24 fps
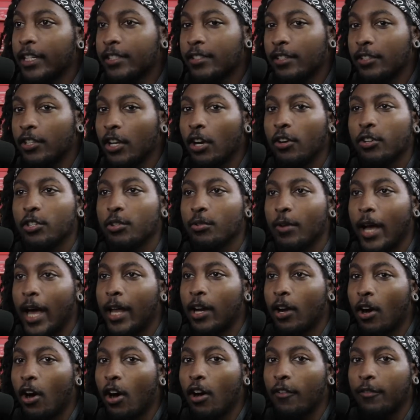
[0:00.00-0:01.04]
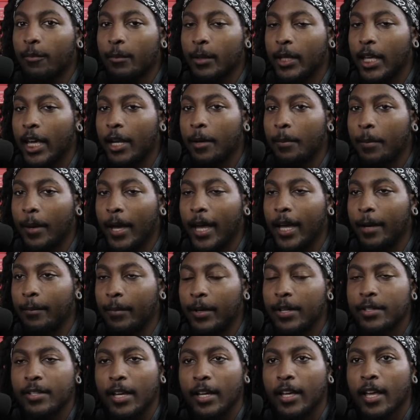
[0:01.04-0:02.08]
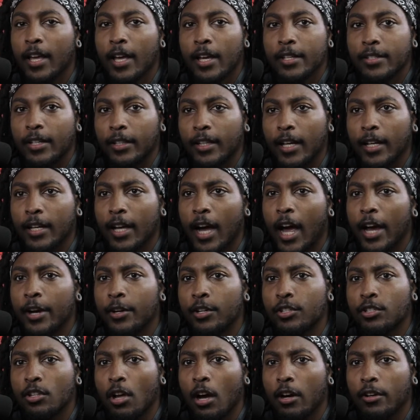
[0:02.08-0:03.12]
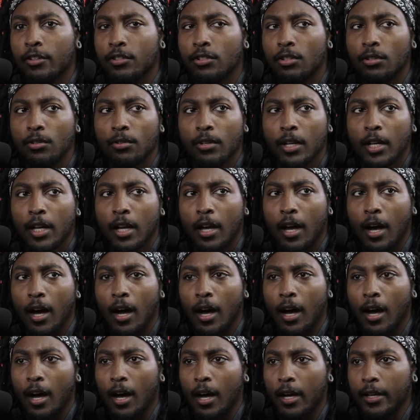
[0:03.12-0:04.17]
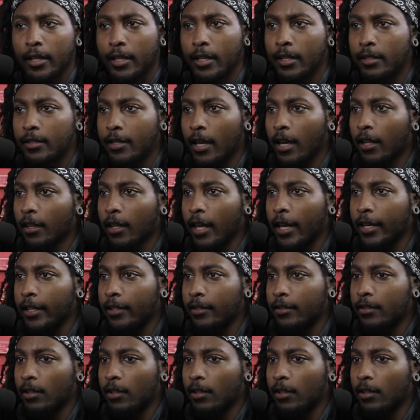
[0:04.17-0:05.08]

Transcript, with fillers: doesn't know you at all from a can of paint, but he's like that guy you're just talking to. He sounded like